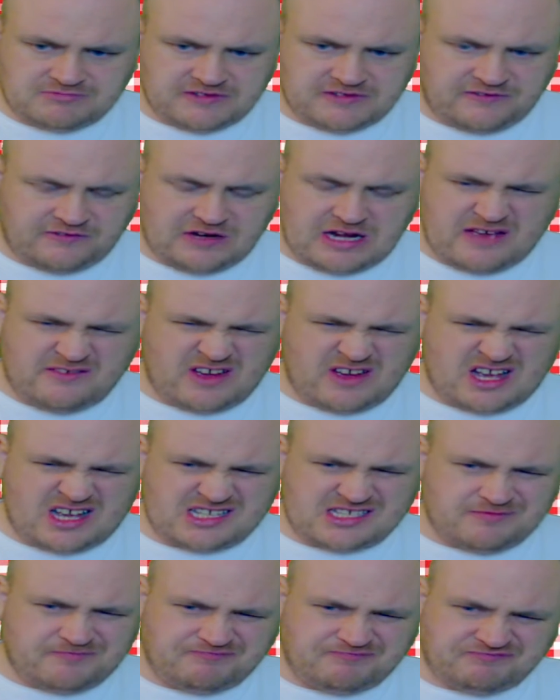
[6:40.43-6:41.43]

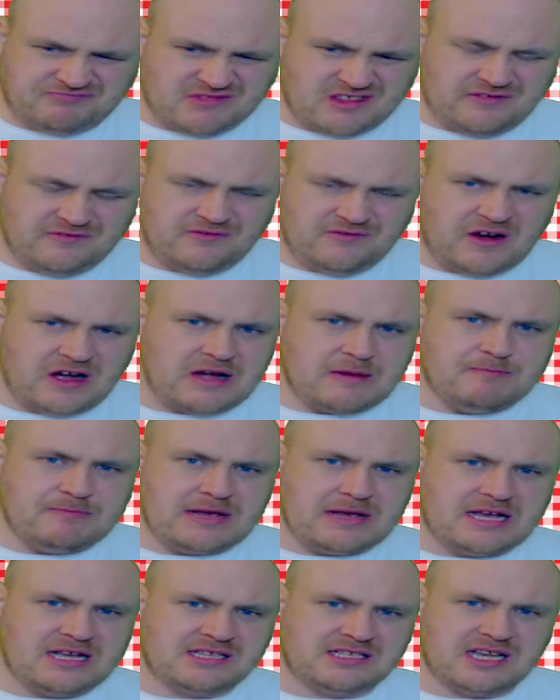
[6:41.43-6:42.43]
flavors very
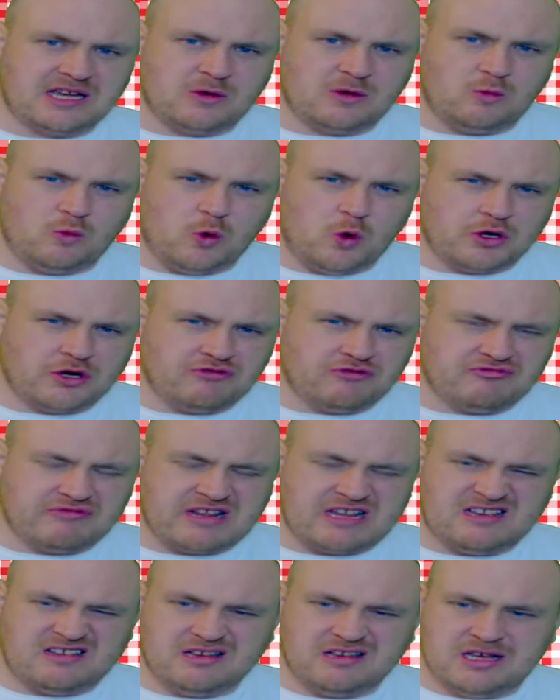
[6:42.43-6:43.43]
basic,
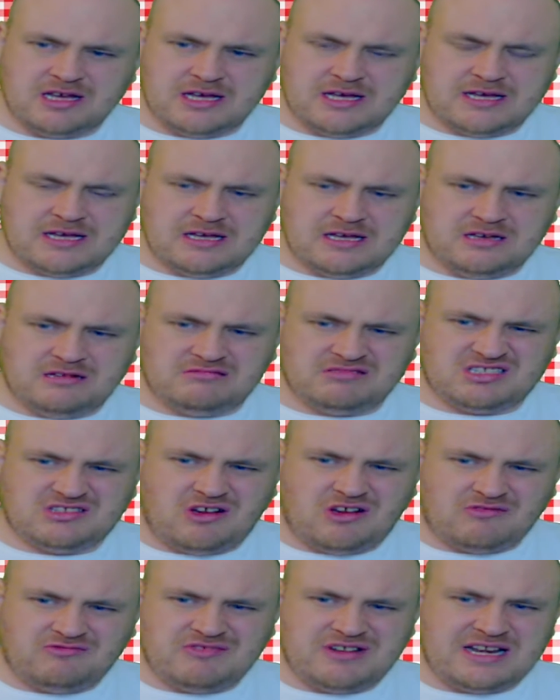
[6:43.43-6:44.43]
watery. It's
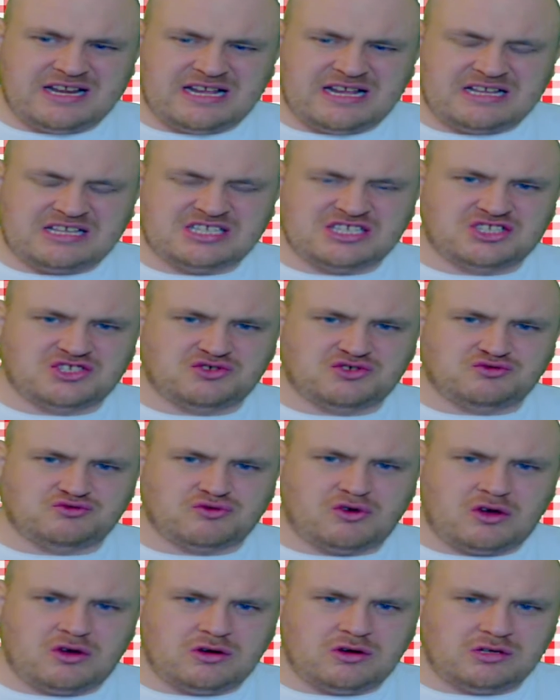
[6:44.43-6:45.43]
not really
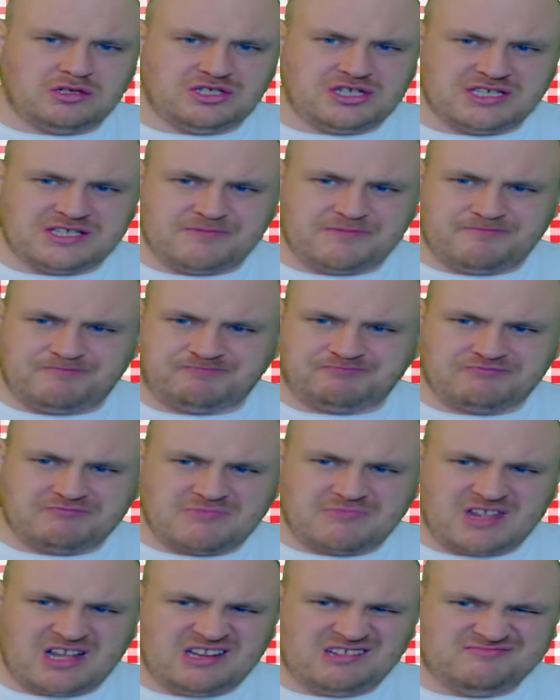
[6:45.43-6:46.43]
strong, just
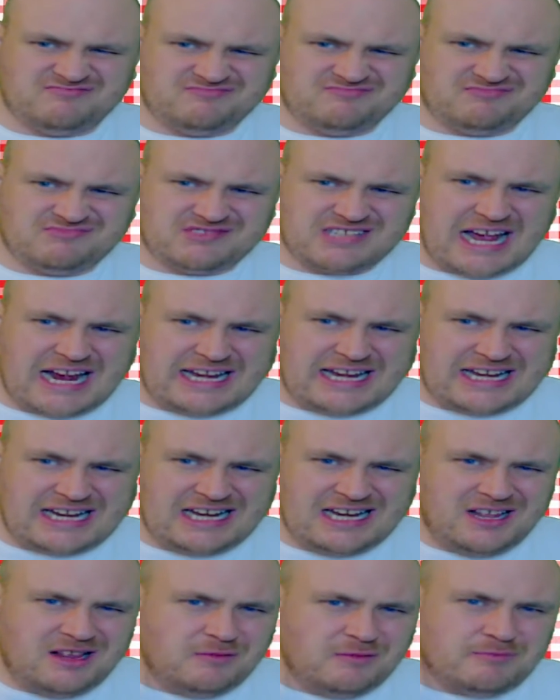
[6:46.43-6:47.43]
tiny
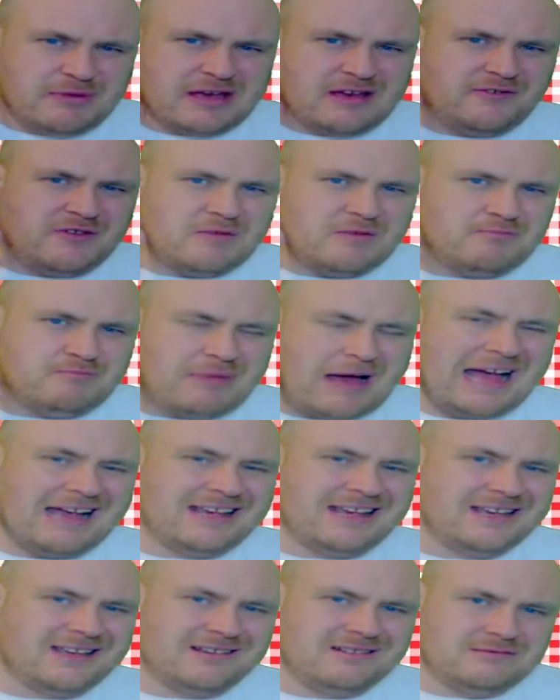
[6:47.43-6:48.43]
little bit of a
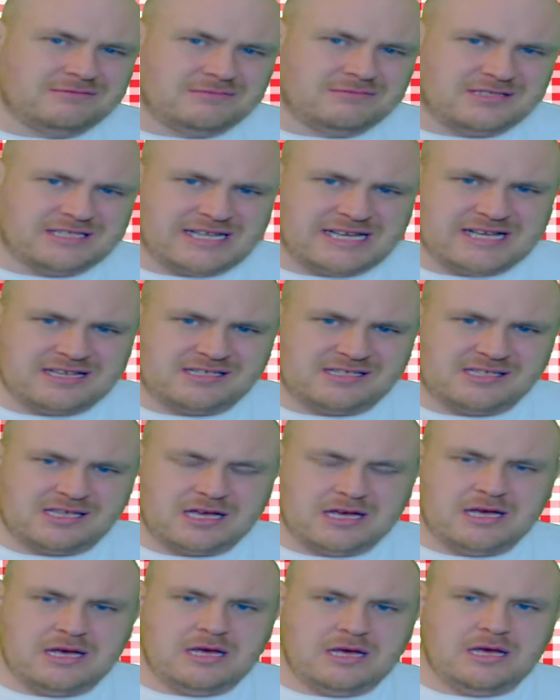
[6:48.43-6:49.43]
back taste.
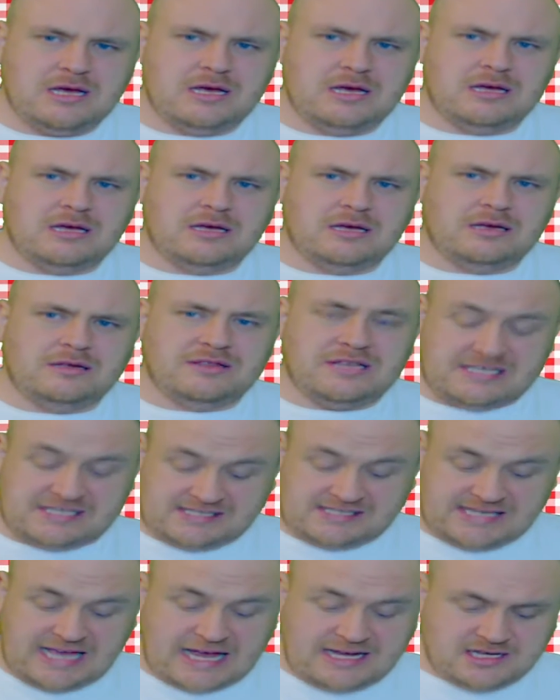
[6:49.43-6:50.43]
The
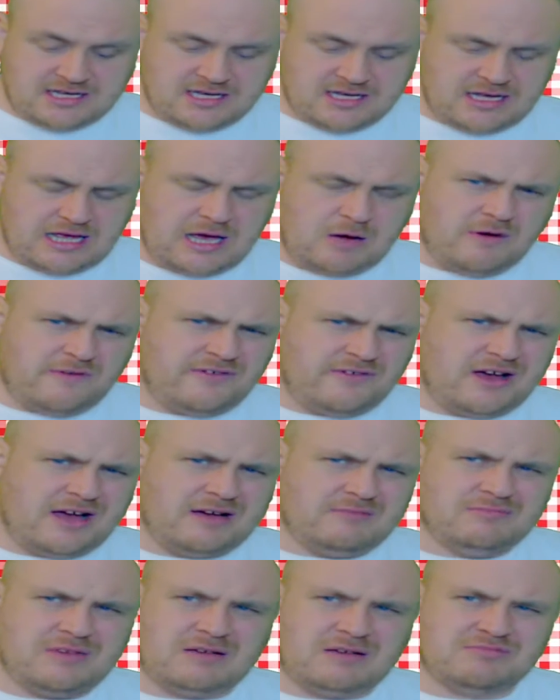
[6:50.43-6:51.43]
scent, however,
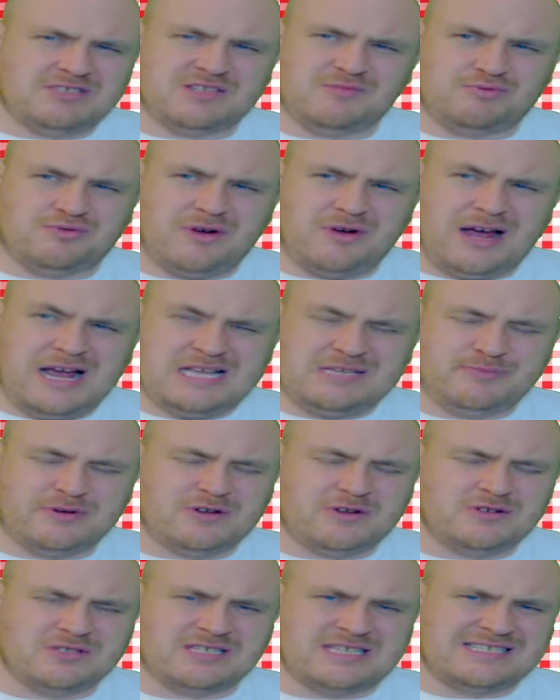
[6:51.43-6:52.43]
I'm surprised,
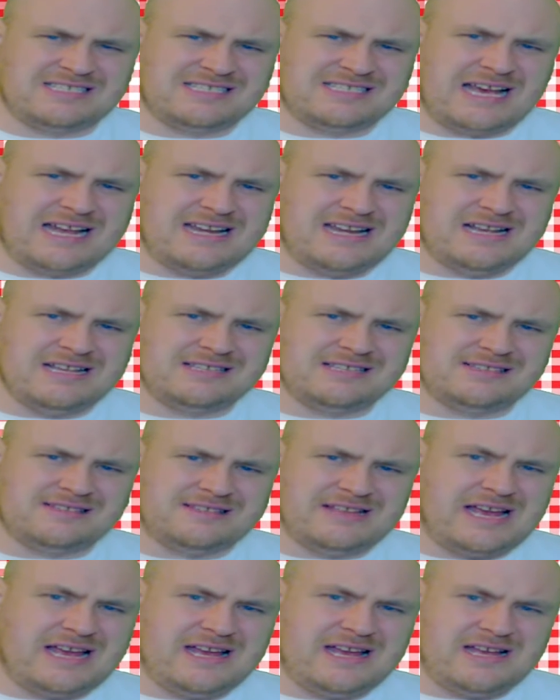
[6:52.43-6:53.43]
because the scent is
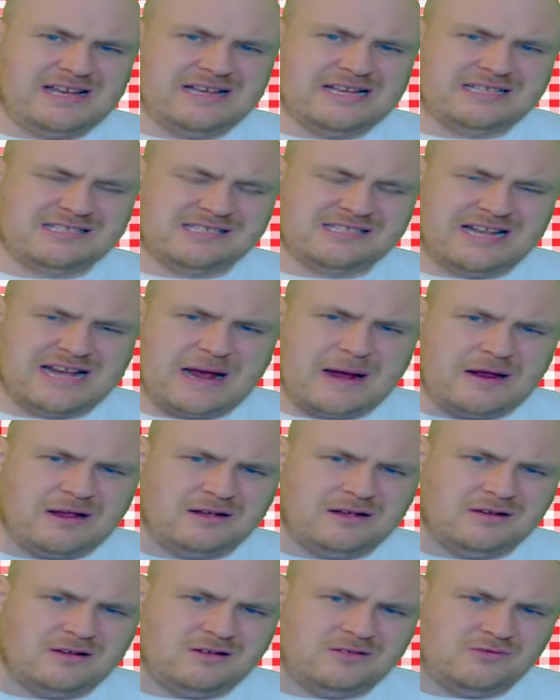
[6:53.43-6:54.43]
there. It's like
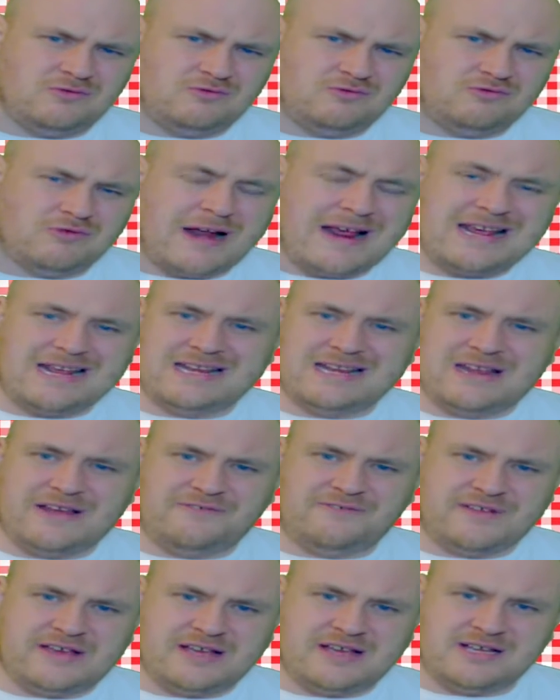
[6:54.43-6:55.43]
right in your
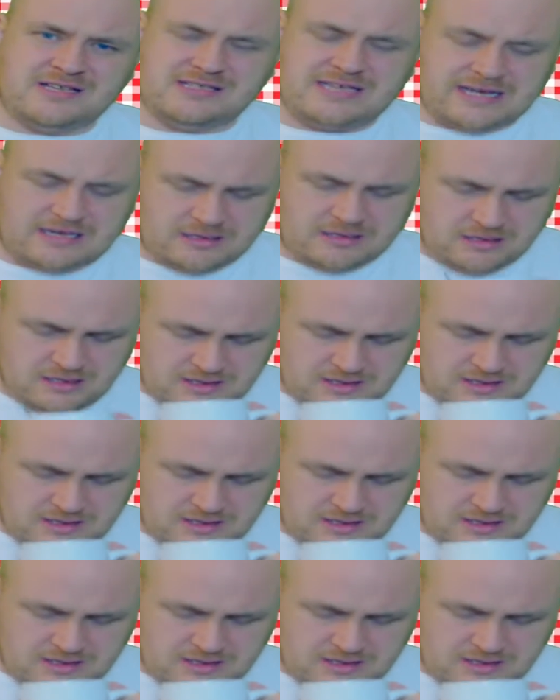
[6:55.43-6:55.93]
face, like